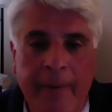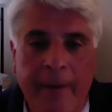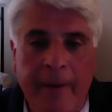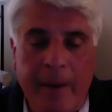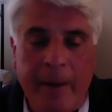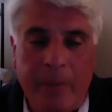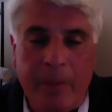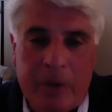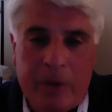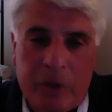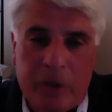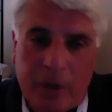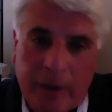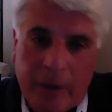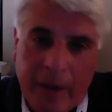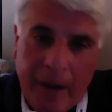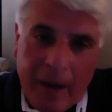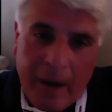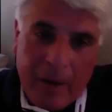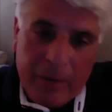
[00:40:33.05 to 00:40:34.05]
and we took
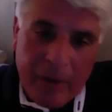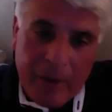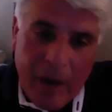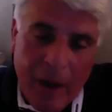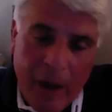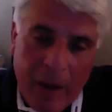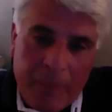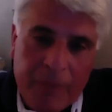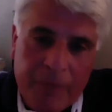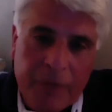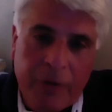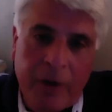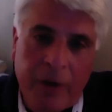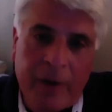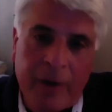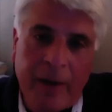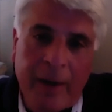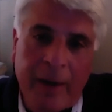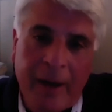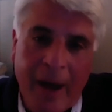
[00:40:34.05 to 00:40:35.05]
care of it up front
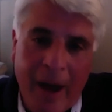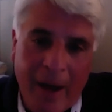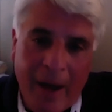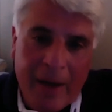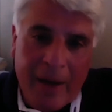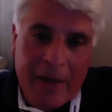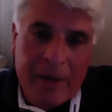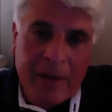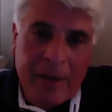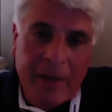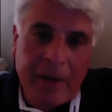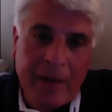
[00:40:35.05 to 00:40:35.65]
and honestly.